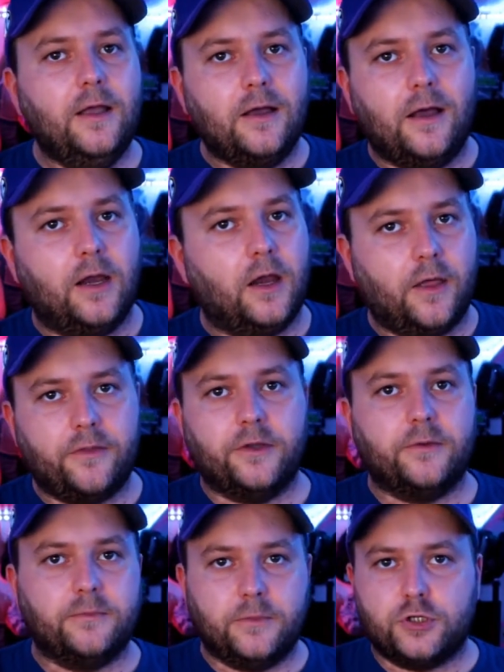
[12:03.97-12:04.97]
at like
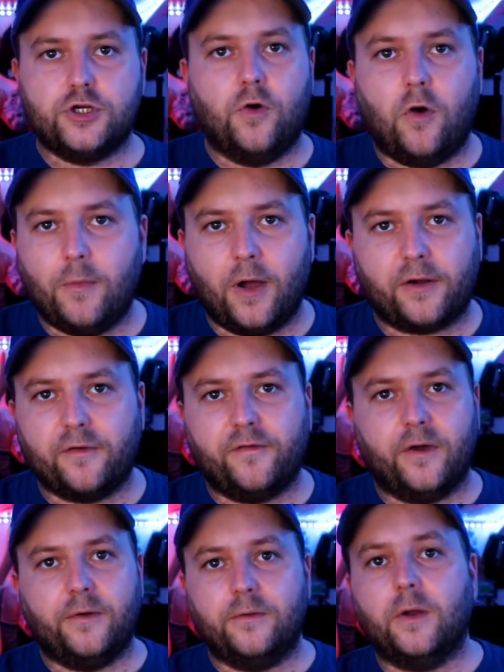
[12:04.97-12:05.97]
the Shure
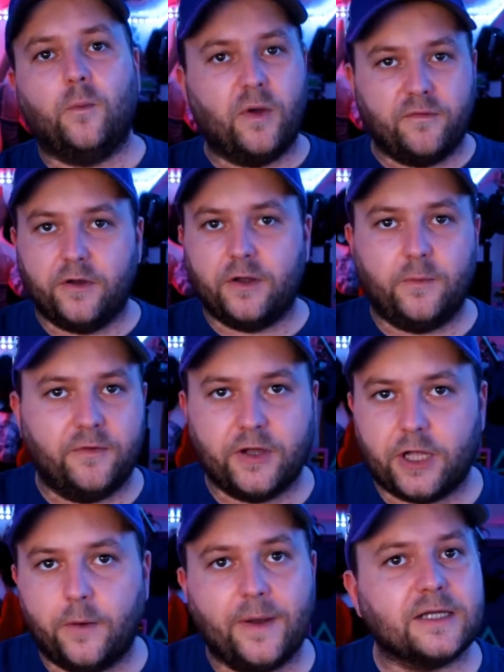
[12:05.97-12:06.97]
microphone with a
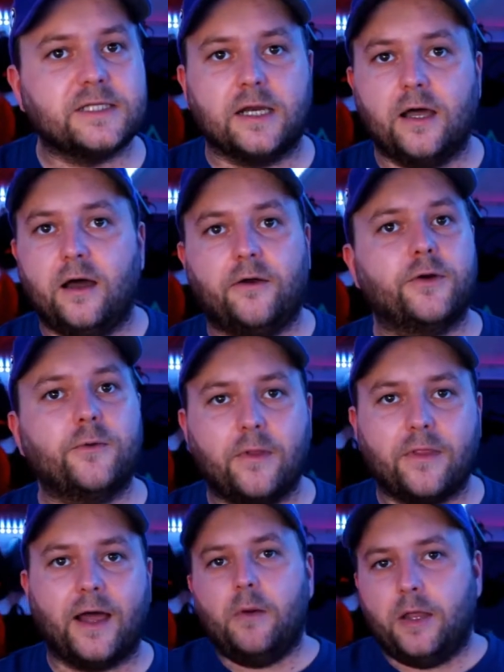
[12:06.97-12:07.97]
Go XLR and all of
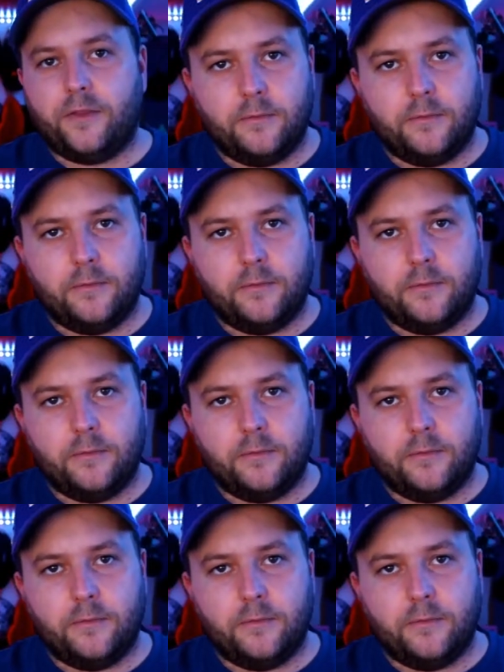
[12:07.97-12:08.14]
that.